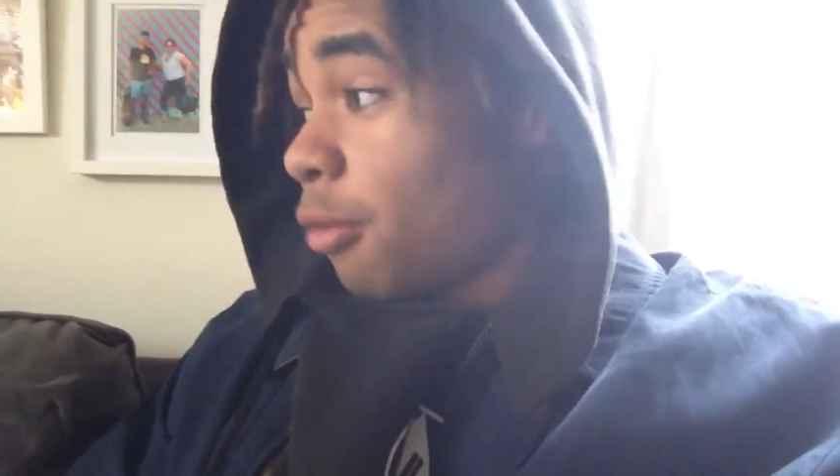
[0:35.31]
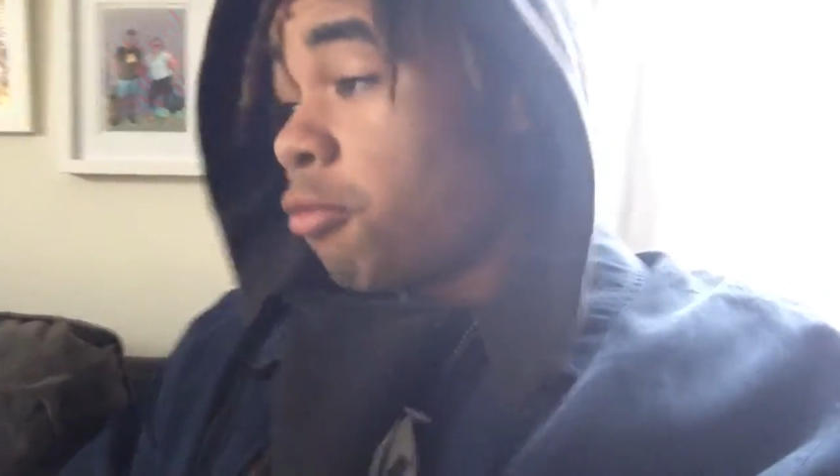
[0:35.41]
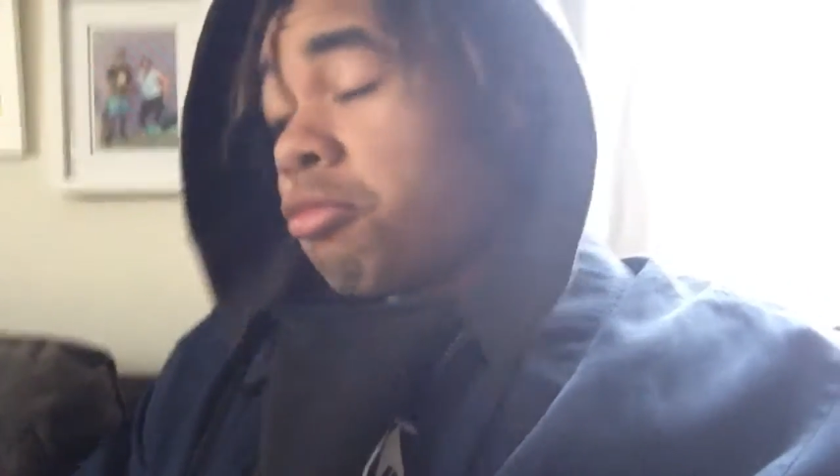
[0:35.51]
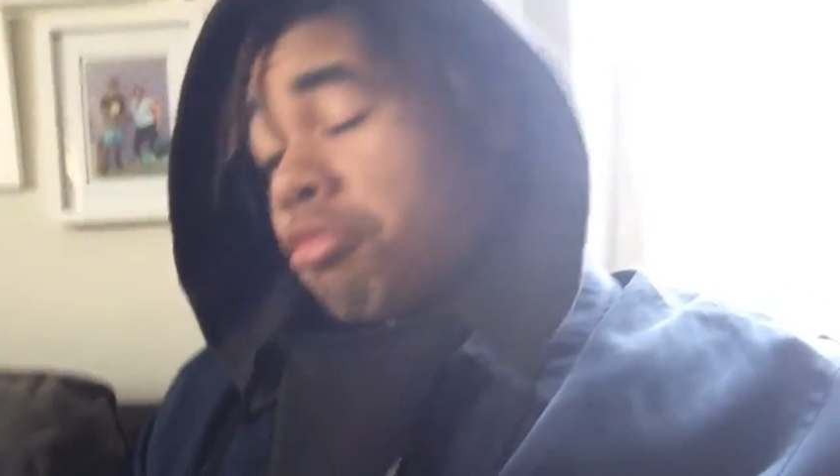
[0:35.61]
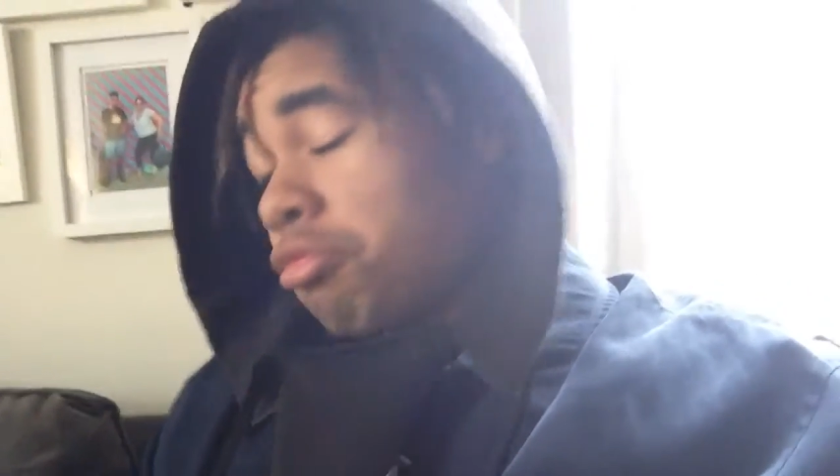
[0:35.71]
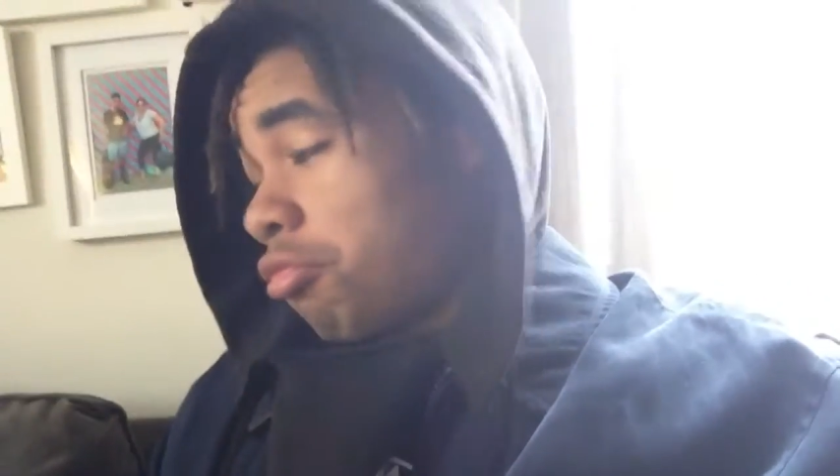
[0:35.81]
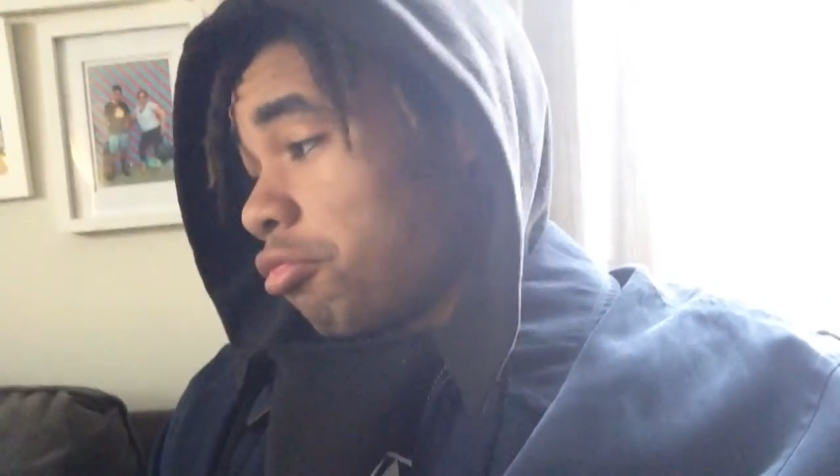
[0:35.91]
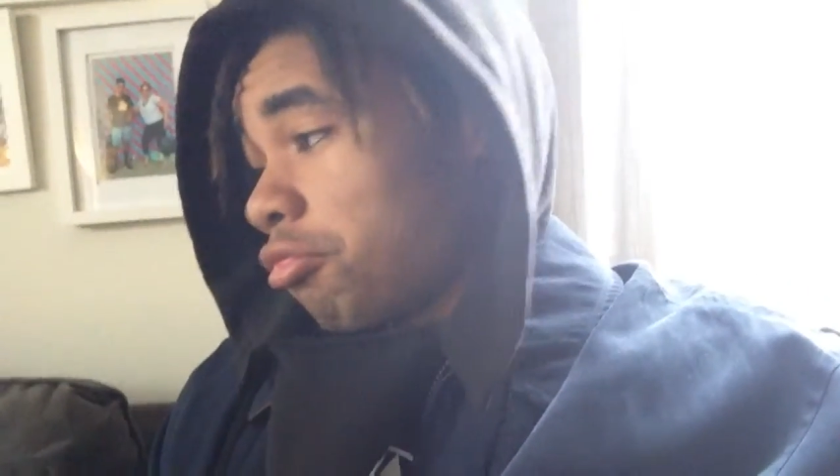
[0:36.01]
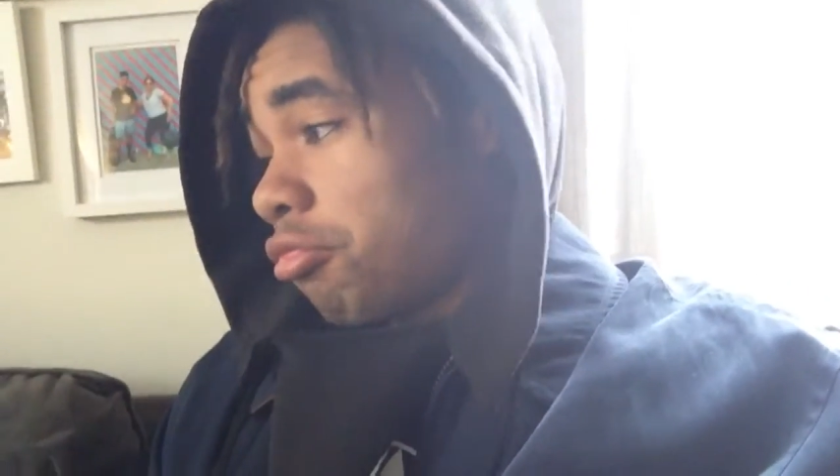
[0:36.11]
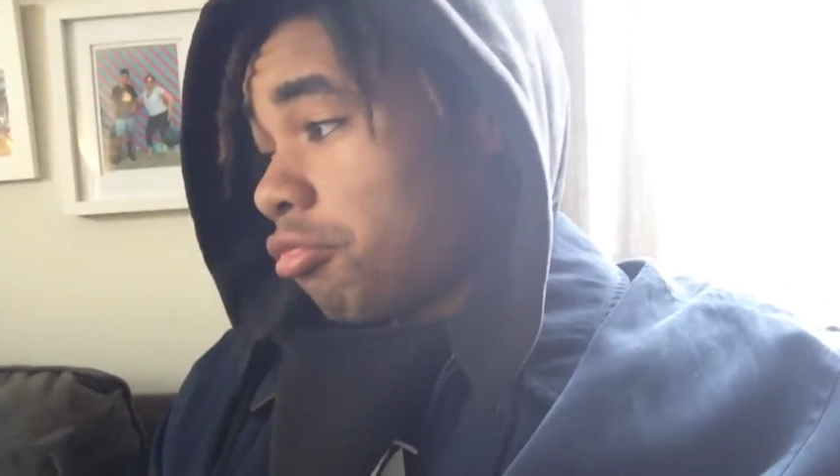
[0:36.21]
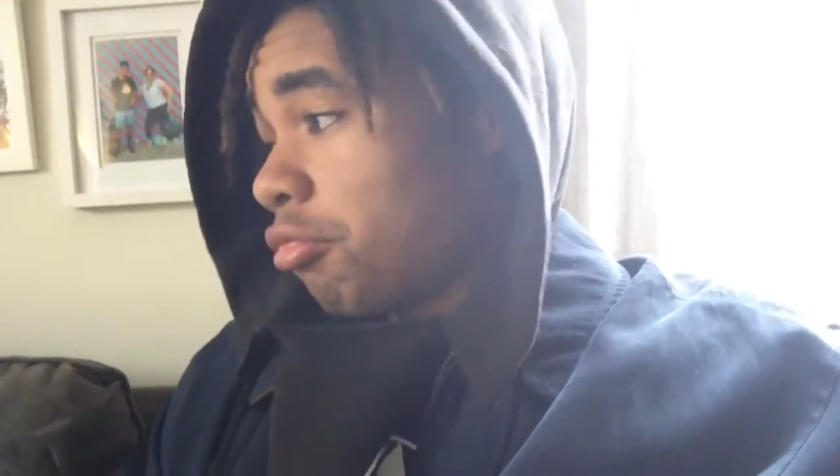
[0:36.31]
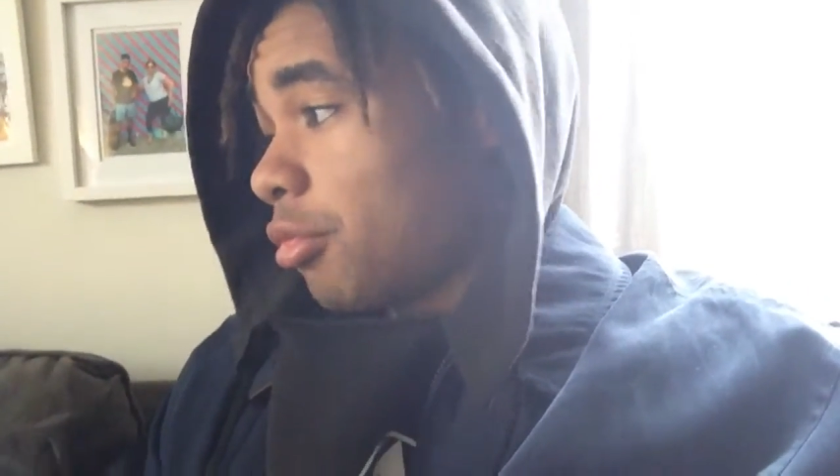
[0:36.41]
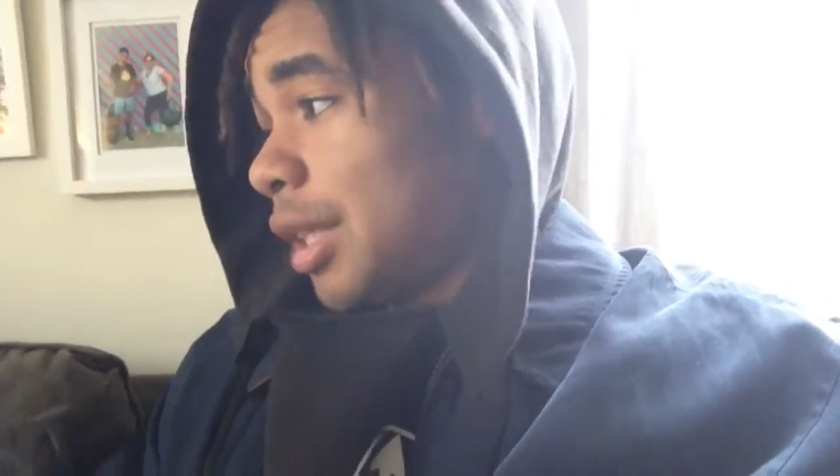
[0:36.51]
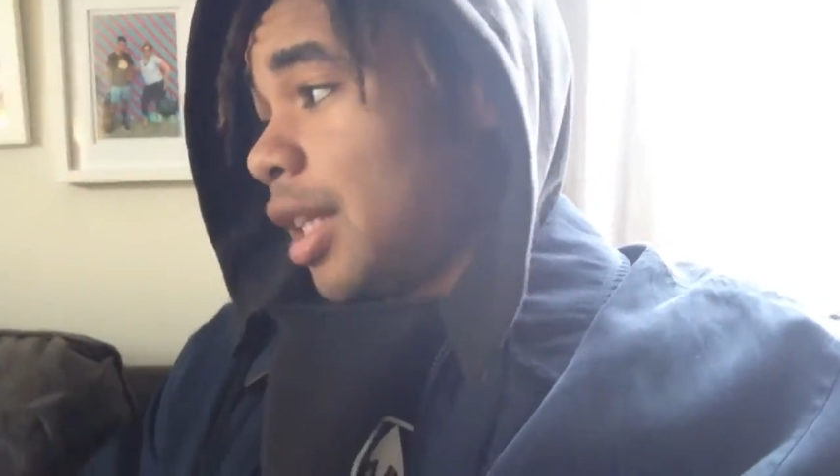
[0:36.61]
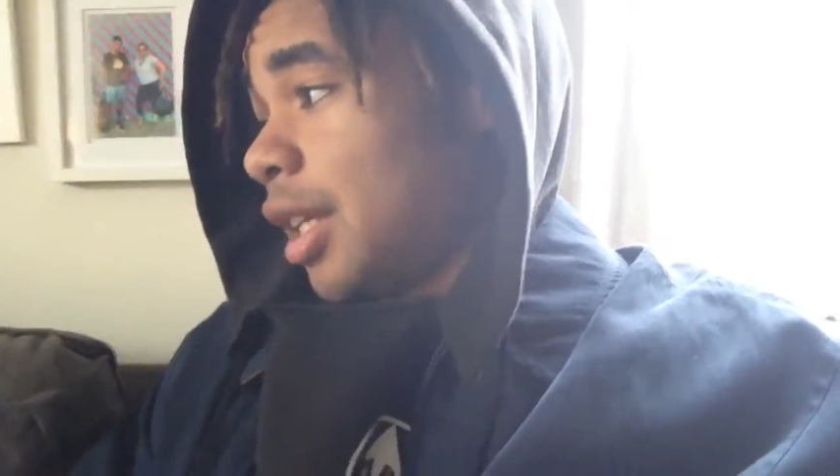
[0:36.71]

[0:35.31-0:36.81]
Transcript: I just wanna fucking